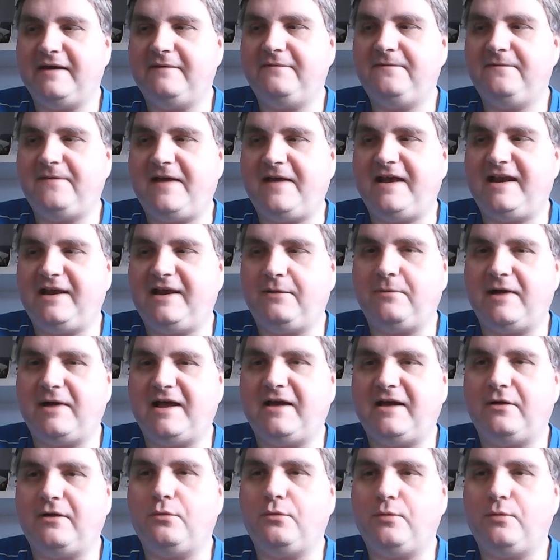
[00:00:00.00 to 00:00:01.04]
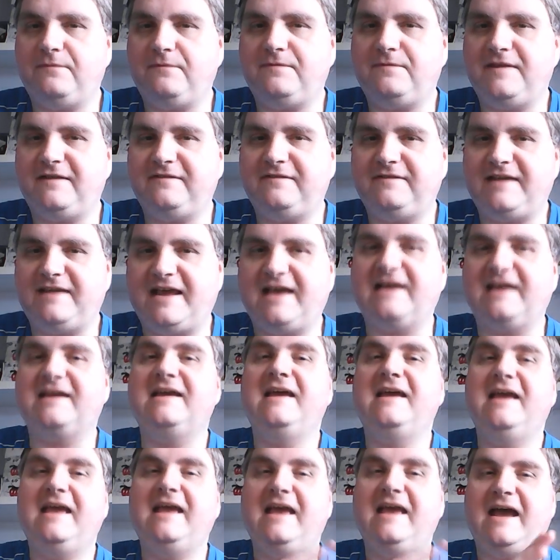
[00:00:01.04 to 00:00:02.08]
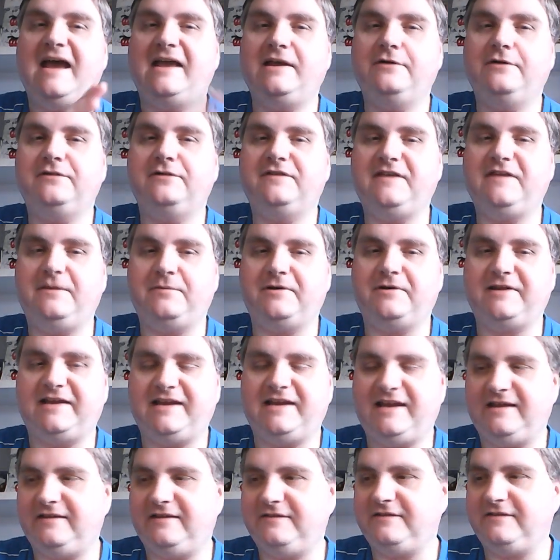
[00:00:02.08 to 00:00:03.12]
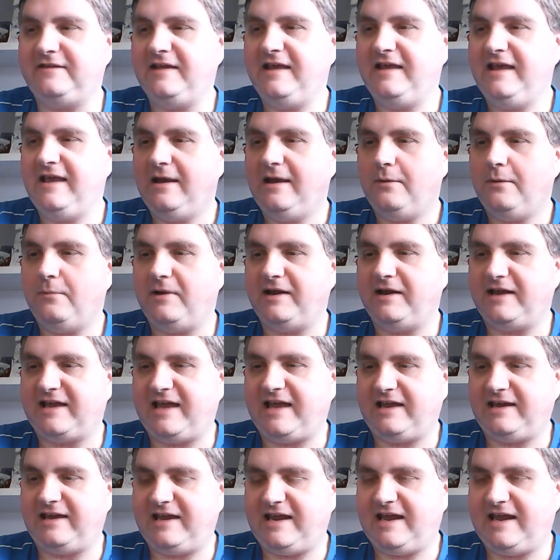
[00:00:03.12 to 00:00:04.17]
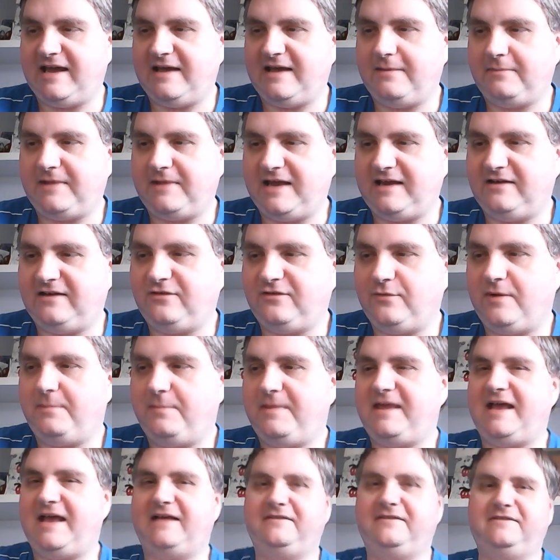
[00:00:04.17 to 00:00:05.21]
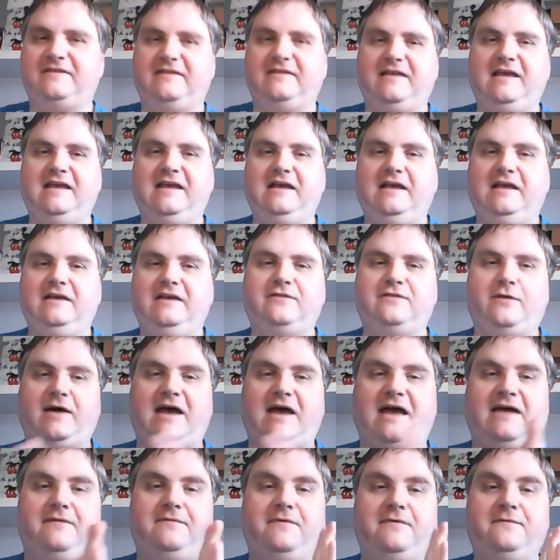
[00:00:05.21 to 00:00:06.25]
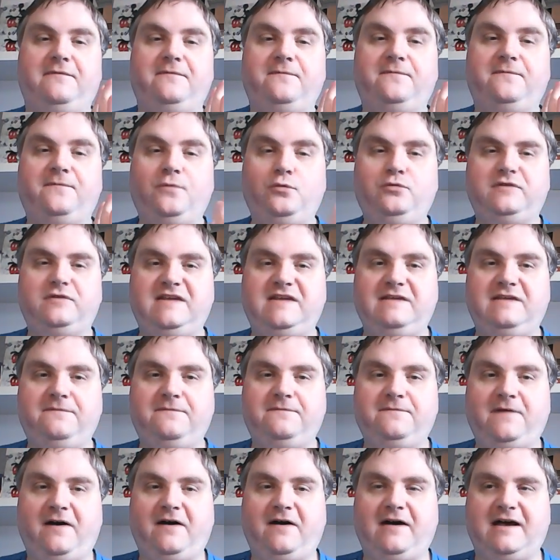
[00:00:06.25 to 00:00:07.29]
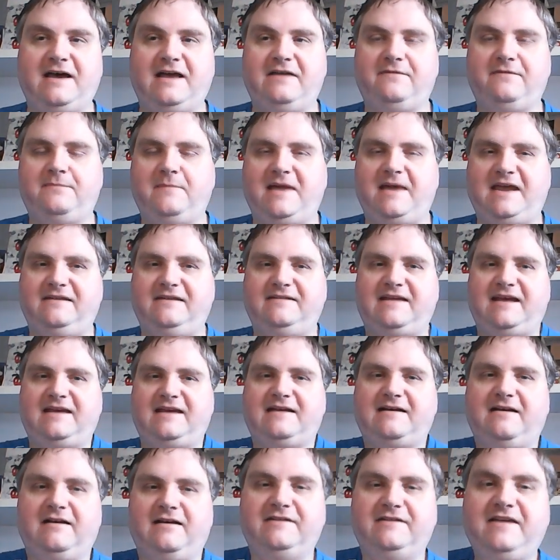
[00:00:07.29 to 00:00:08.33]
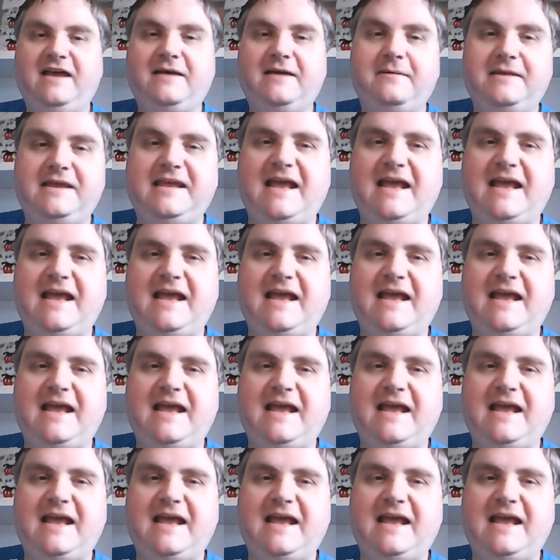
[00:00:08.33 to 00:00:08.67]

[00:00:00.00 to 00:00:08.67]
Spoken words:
fairly well with this deck, and you'll see what it is when I get into it. But yes, so I have 45 main deck cards. Yeah.